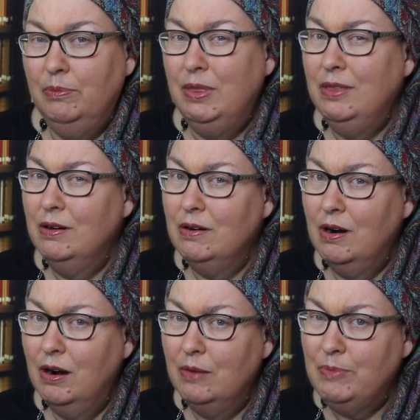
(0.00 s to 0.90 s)
but there
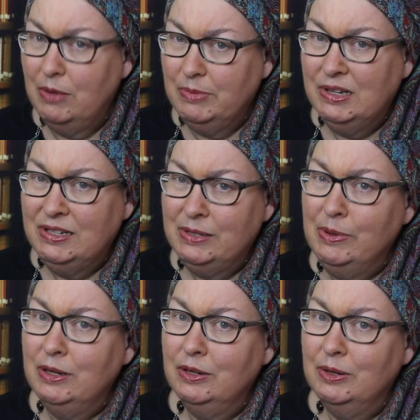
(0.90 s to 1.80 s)
are moments
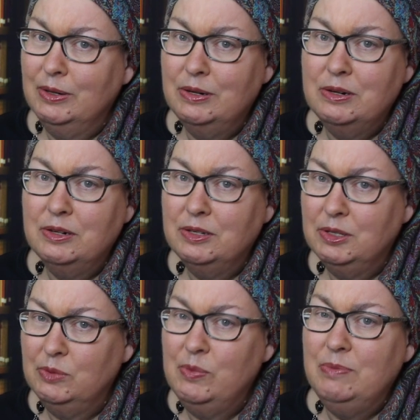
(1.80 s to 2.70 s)
when her
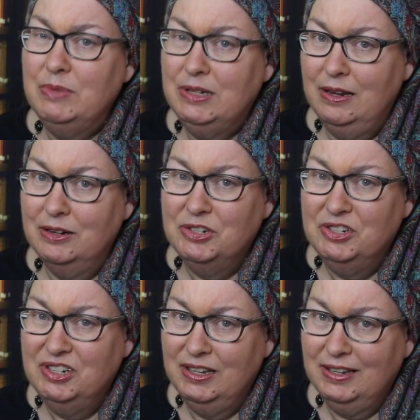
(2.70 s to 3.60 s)
sweet potato
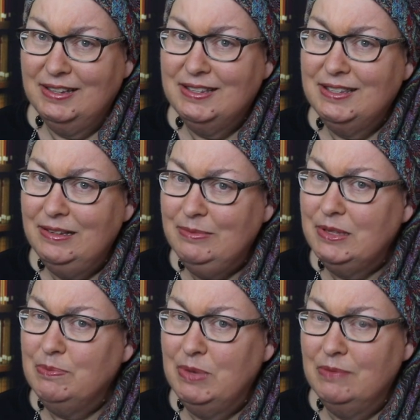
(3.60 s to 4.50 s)
shtick seems
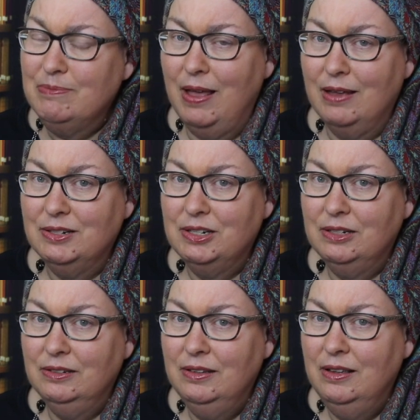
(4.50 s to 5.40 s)
a bit
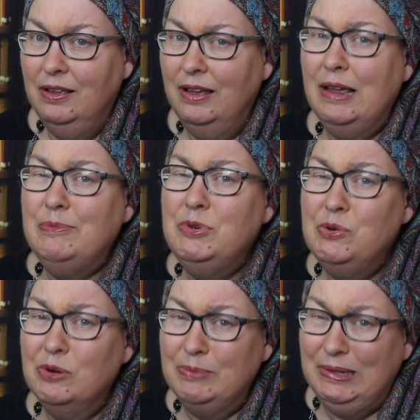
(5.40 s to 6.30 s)
much. An
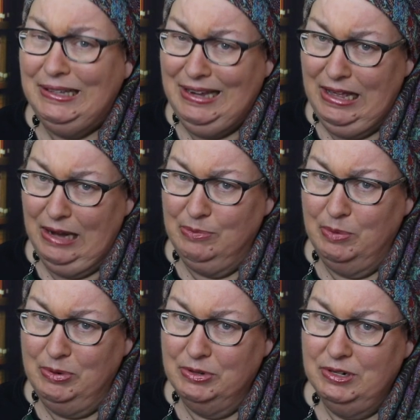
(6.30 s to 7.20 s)
abnormally high
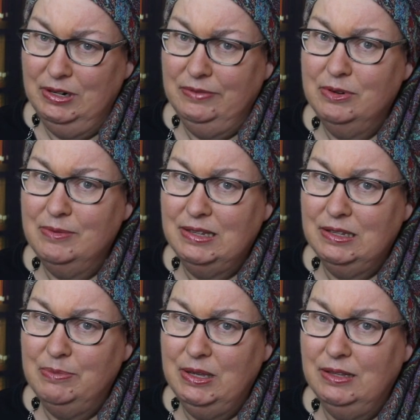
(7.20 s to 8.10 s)
proportion of her
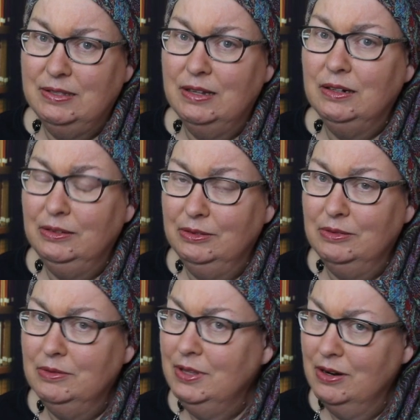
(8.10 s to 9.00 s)
recipes
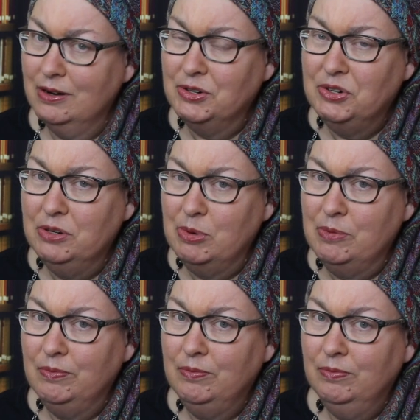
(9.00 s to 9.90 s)
include the orange tuber.